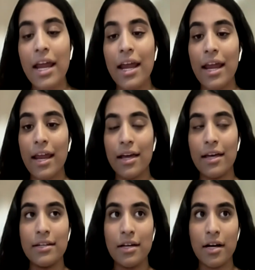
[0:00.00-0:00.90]

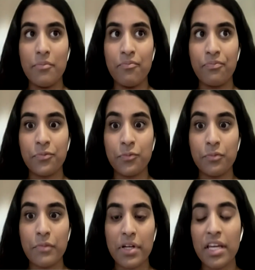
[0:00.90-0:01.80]
and um,
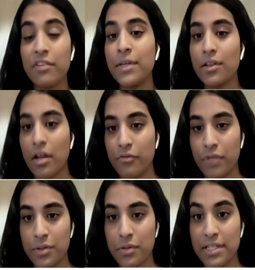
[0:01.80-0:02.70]
gave me a lot of
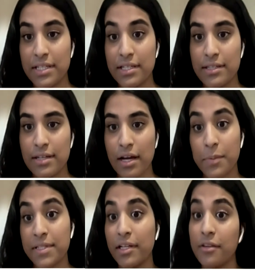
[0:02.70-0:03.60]
resources to help
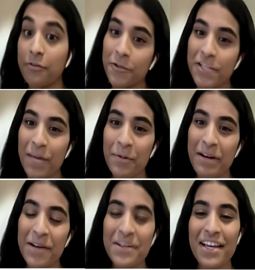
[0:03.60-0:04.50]
study the first time
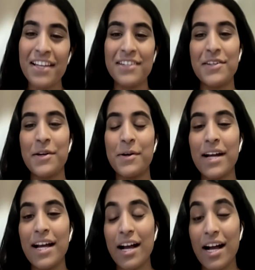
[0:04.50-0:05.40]
around. And so,
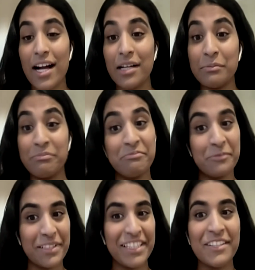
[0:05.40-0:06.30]
I'm
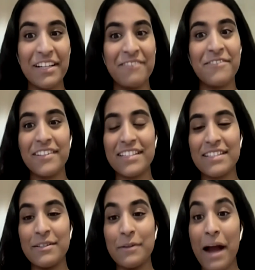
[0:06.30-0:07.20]
really grateful
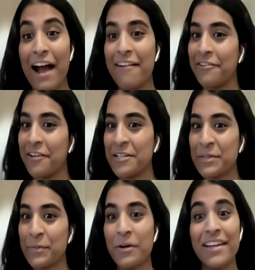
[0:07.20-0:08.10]
to have her
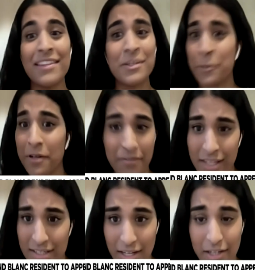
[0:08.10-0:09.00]
support and the support of the
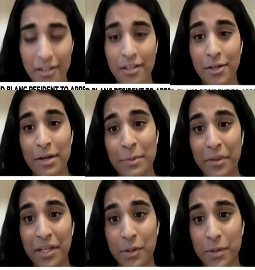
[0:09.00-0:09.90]
entire Grand
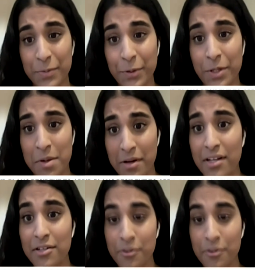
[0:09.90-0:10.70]
Blanc quiz bowl community too.